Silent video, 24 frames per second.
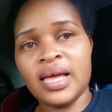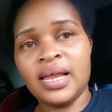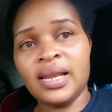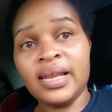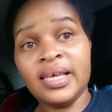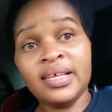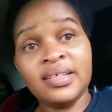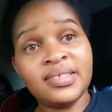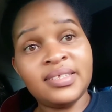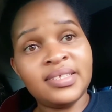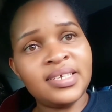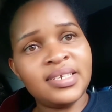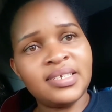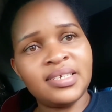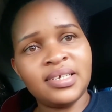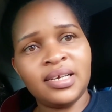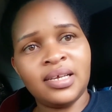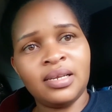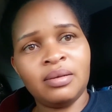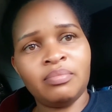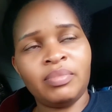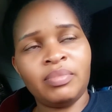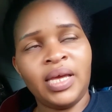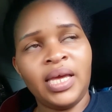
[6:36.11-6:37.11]
like sitting
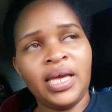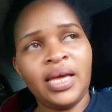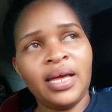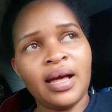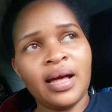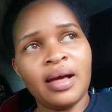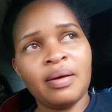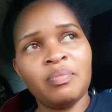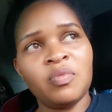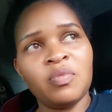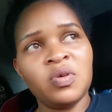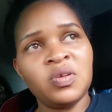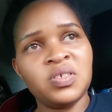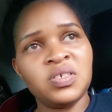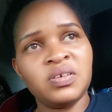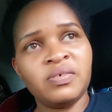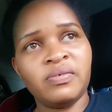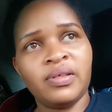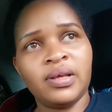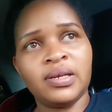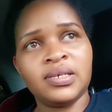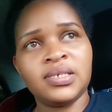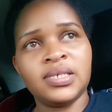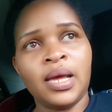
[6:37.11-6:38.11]
in my car most of
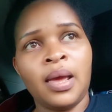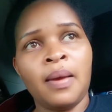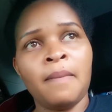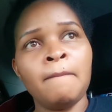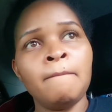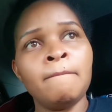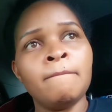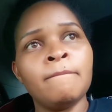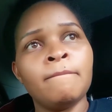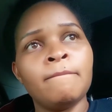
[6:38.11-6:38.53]
the time